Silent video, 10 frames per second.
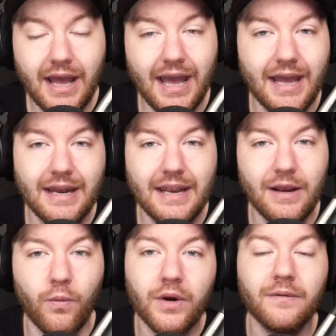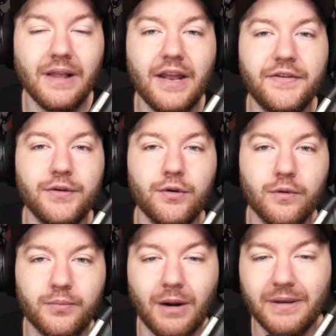And it would have led
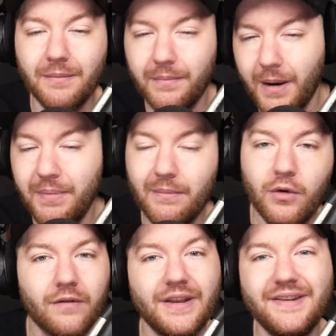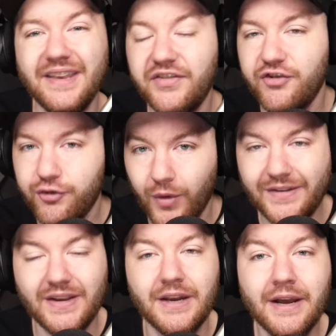to probably a bit more of a
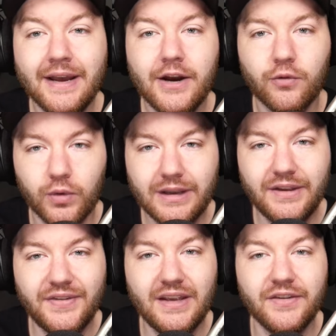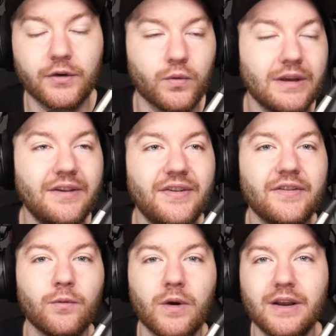disjointed rookie season, a rookie
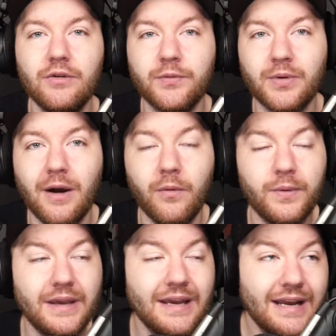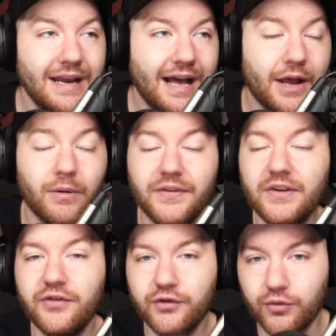season where he was probably, I don't want to
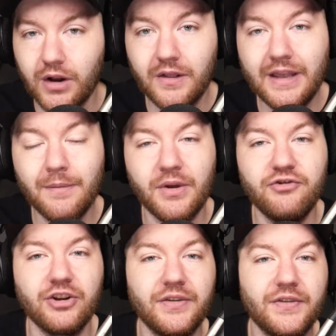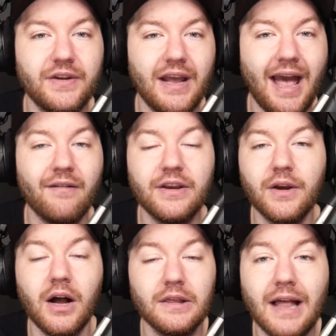say struggling, but just having
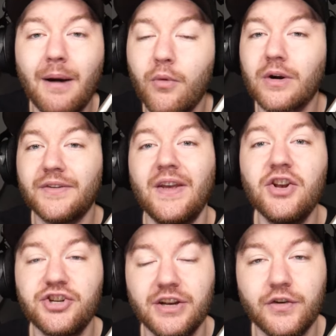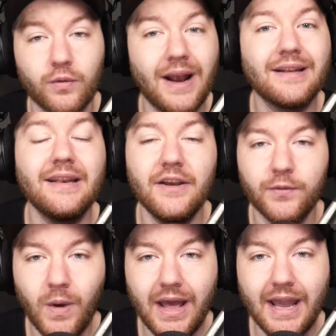a lot more attention directed
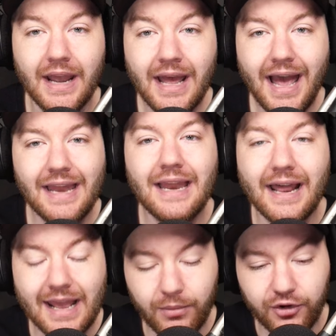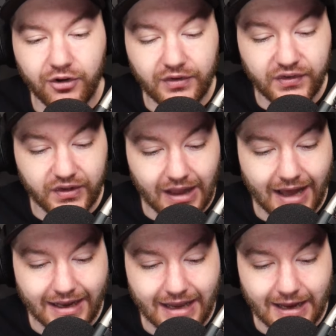his way and not able to just
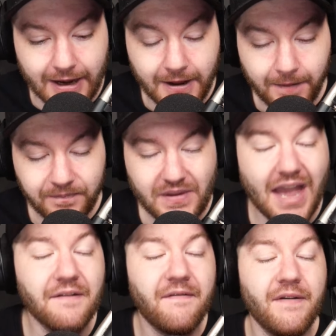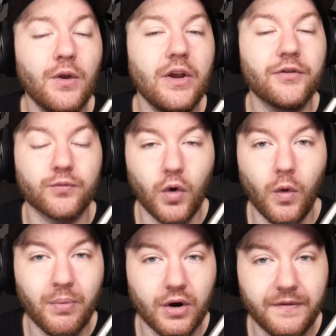slot in and fill his
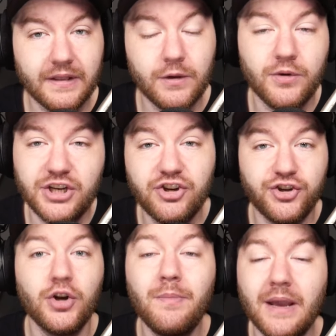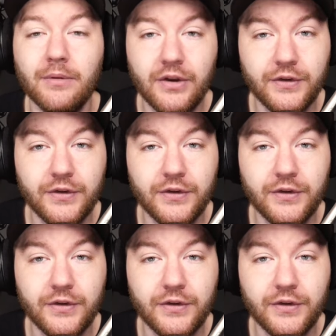role perfectly, which he should be able to